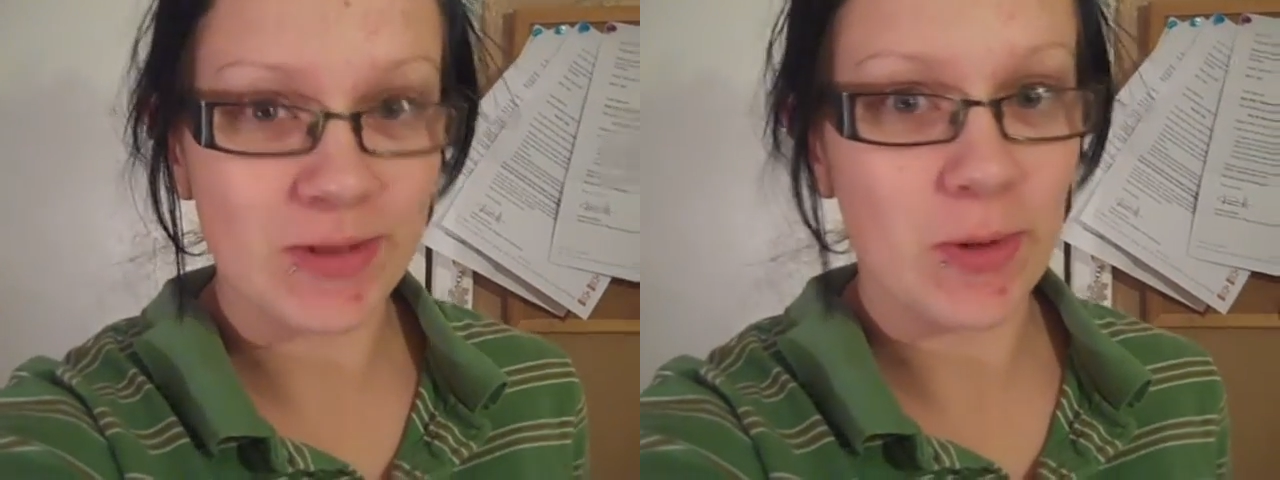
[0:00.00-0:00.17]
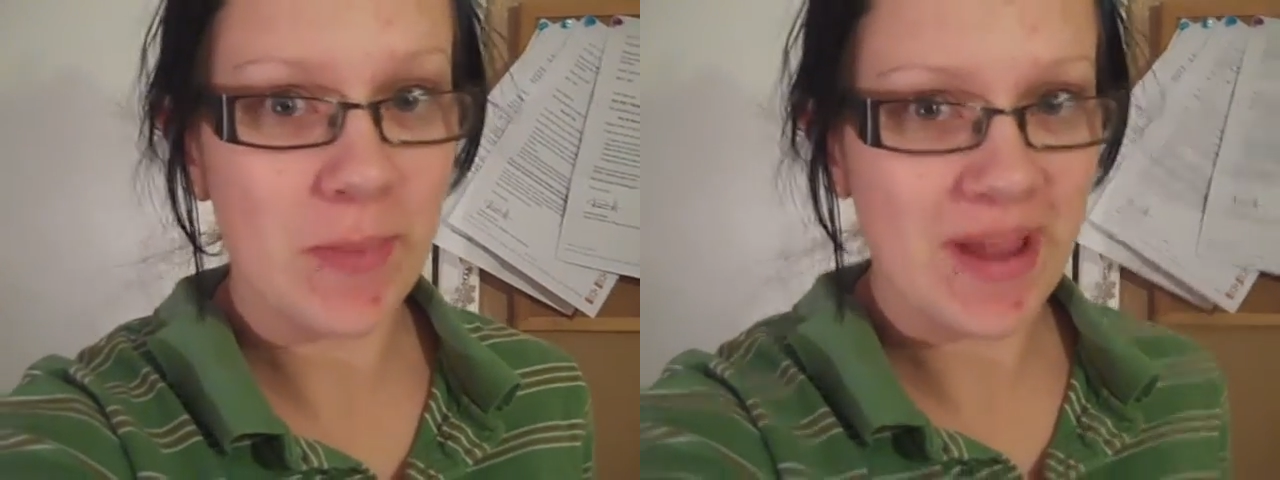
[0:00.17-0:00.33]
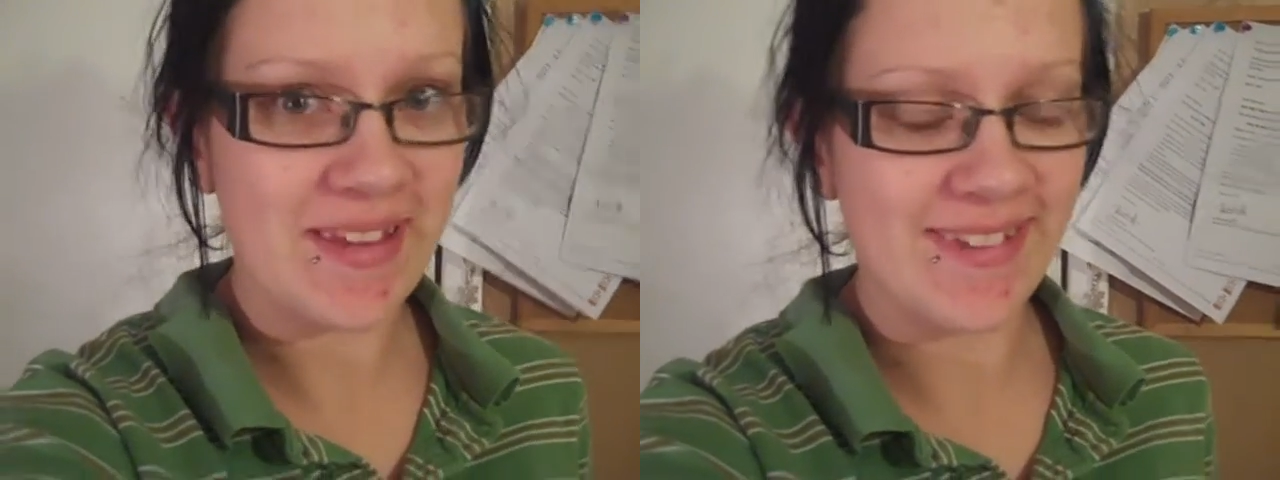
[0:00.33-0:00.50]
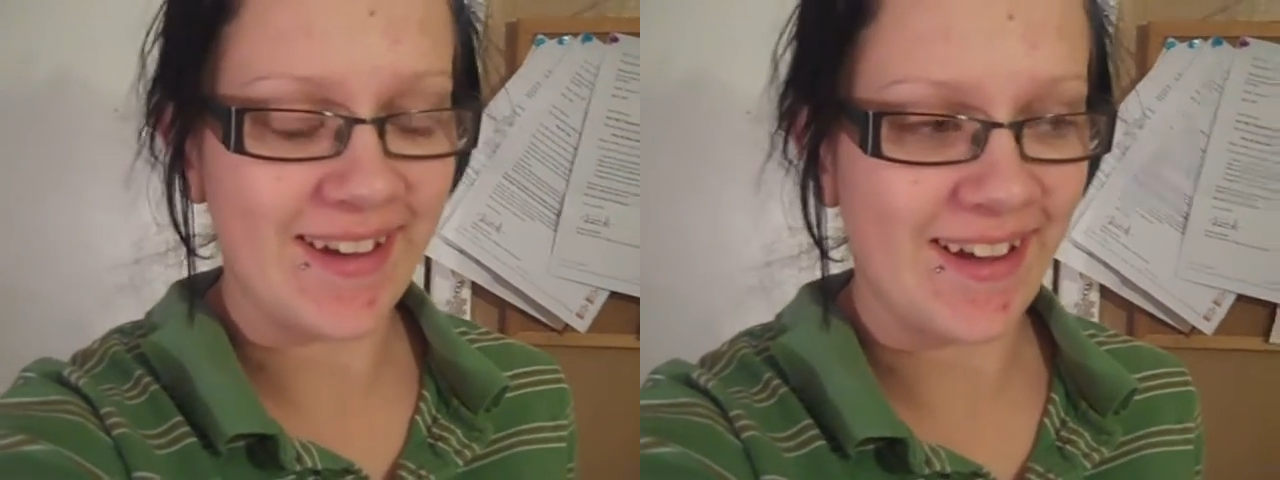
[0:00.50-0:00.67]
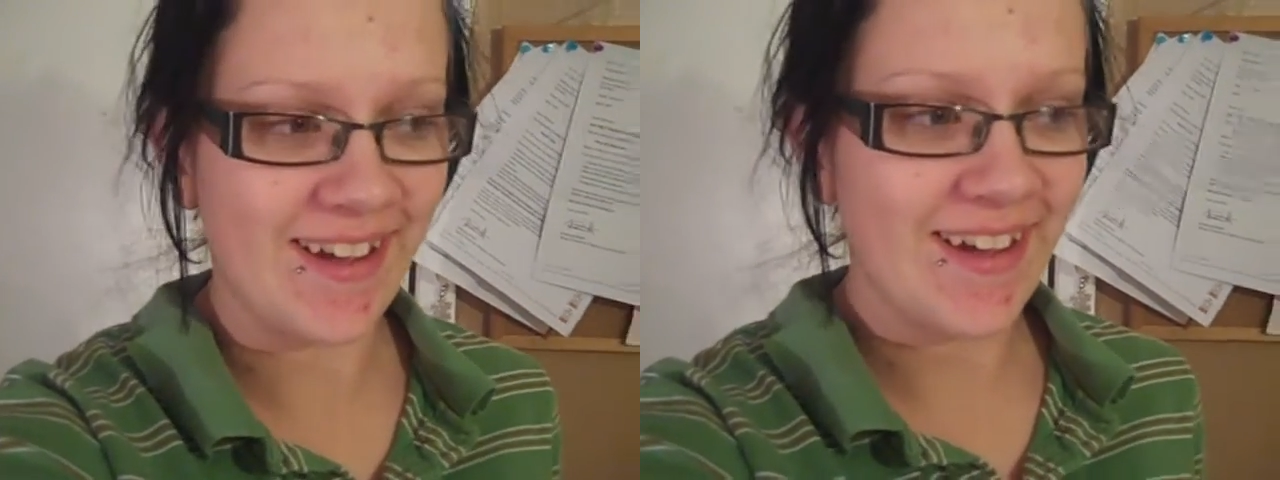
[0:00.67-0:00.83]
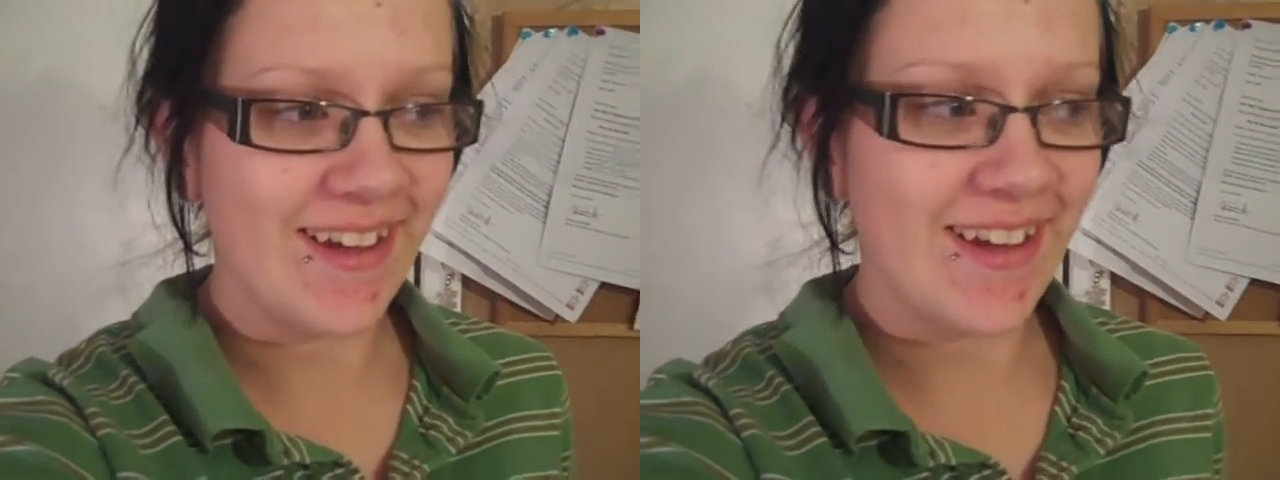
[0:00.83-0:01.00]
You're
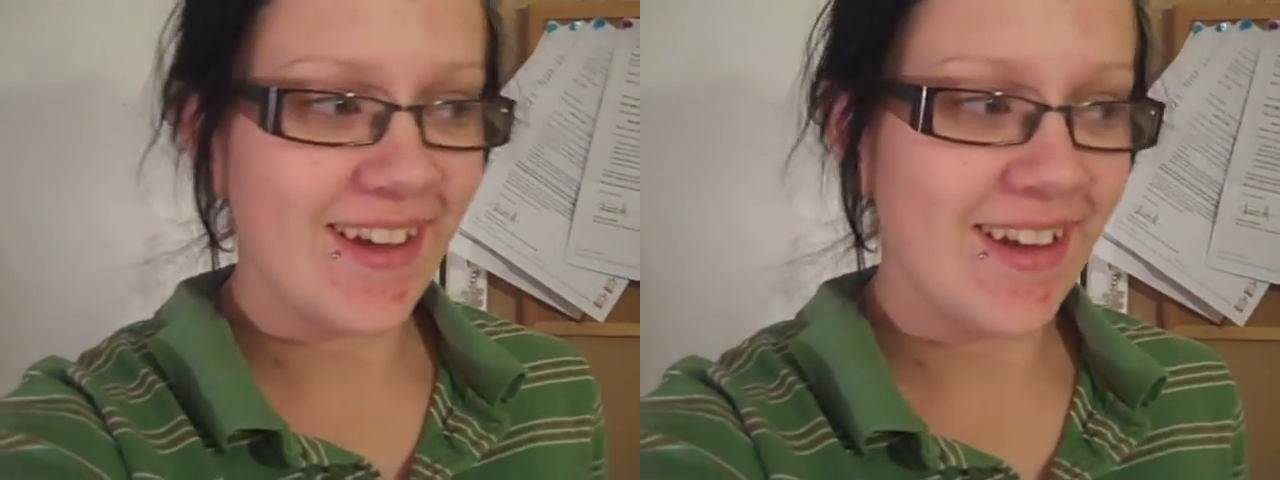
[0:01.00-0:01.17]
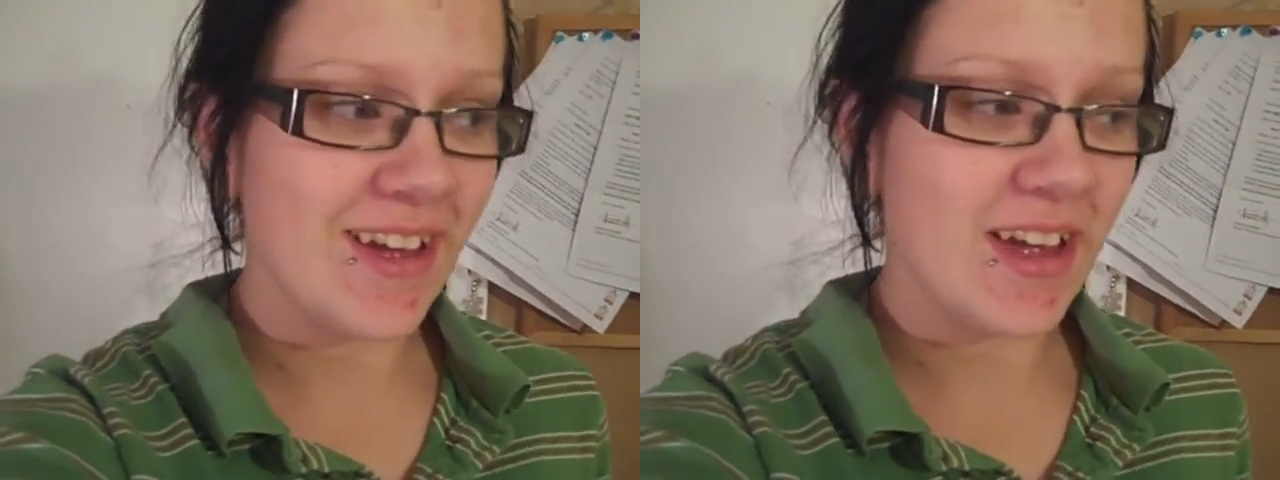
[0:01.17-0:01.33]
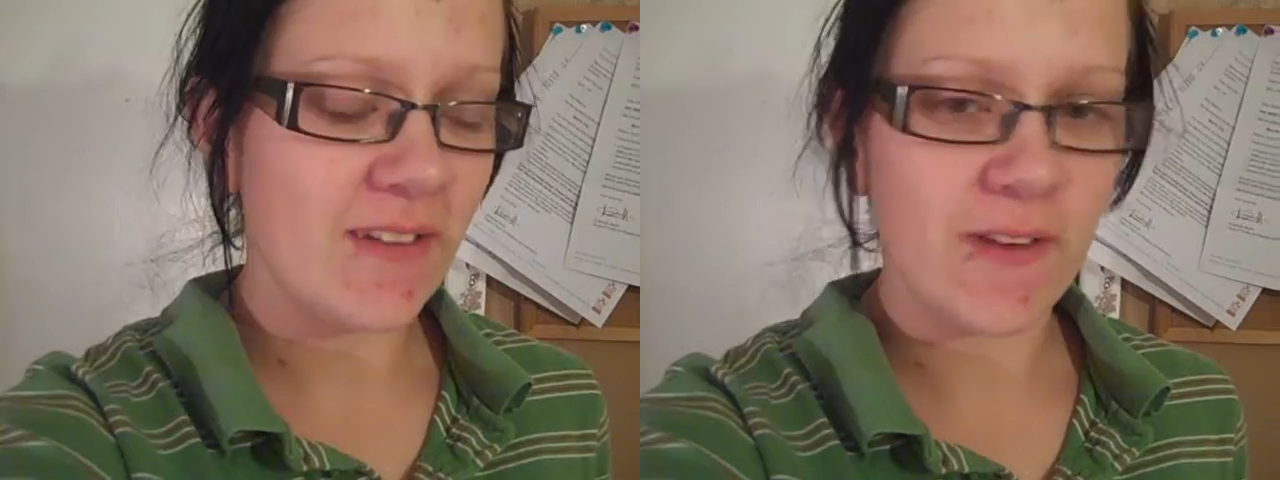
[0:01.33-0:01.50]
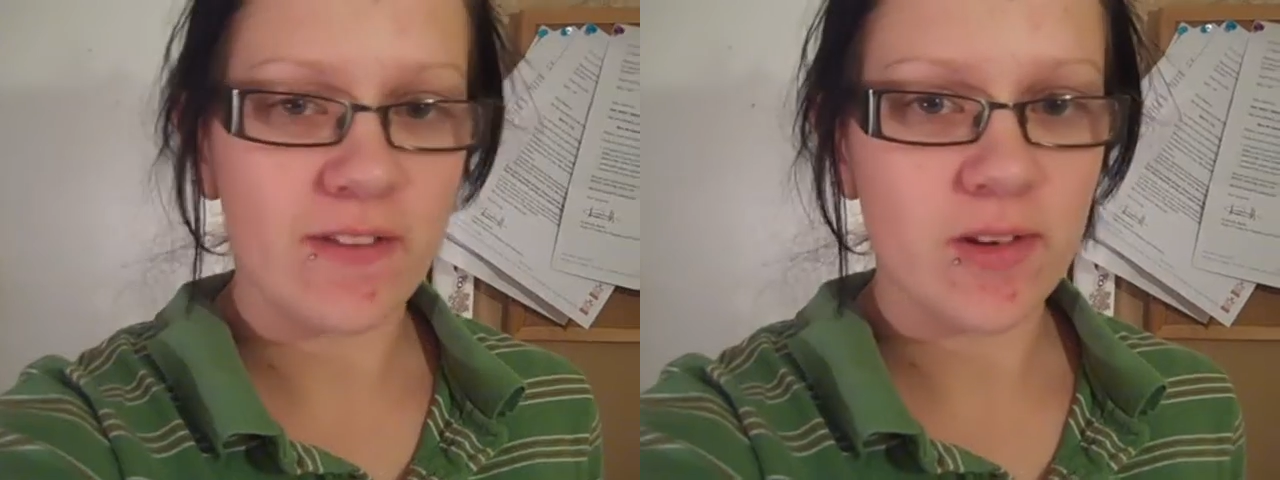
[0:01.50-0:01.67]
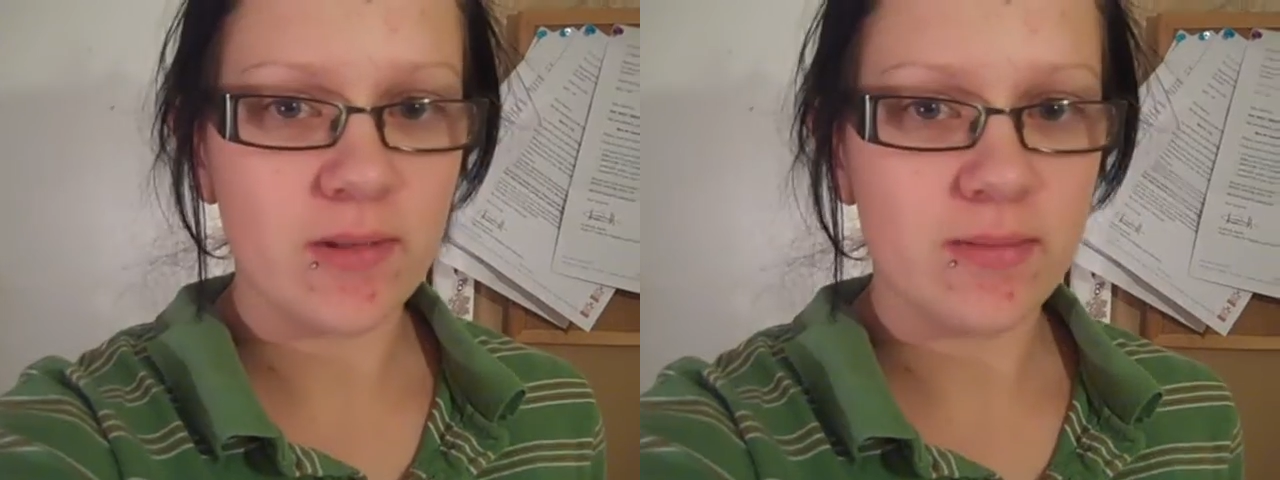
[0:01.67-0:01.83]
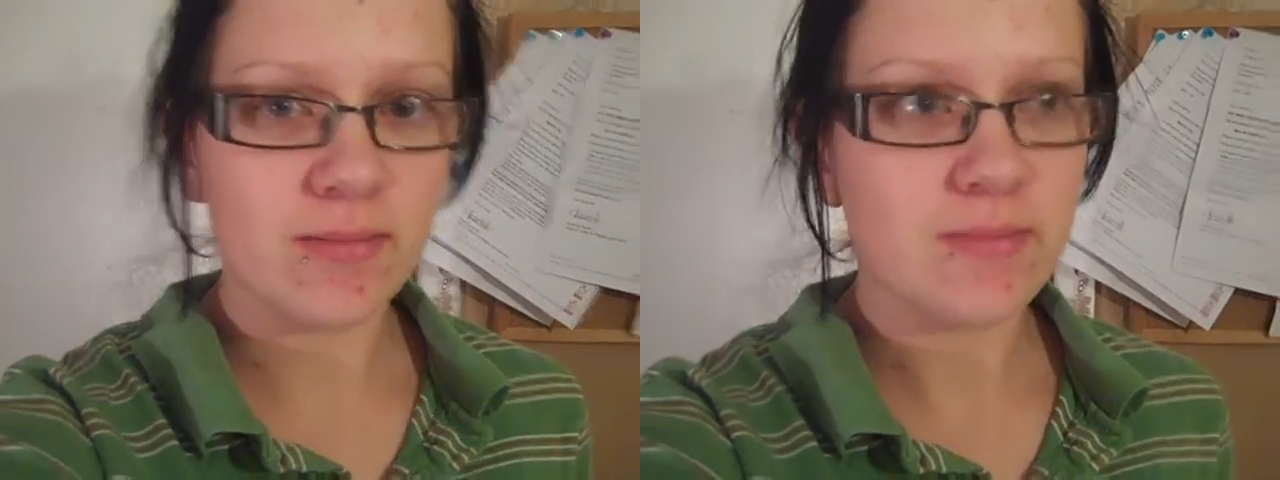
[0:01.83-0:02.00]
amazing. If you
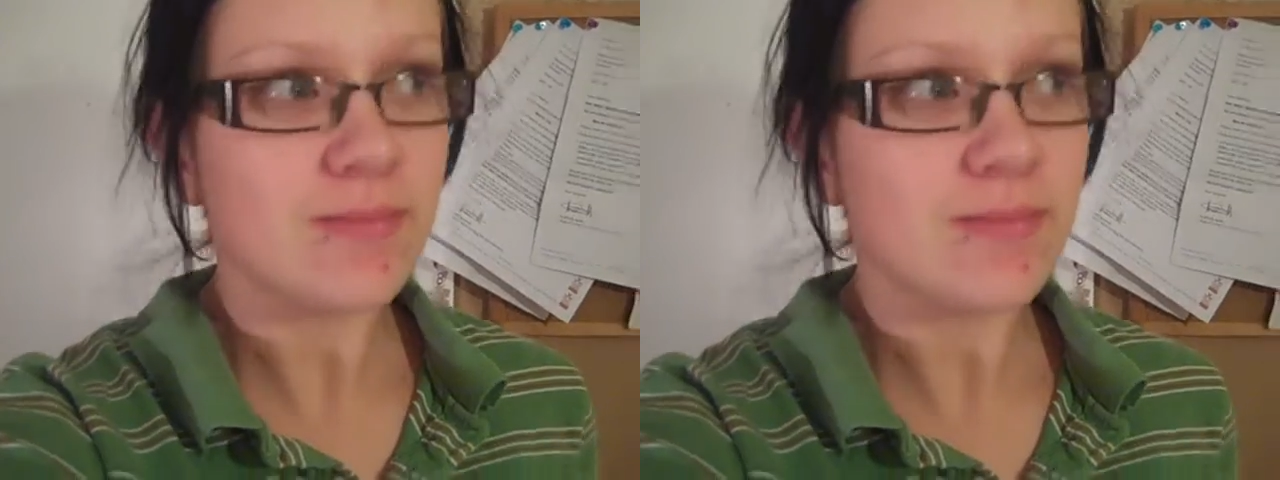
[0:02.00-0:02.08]
haven't...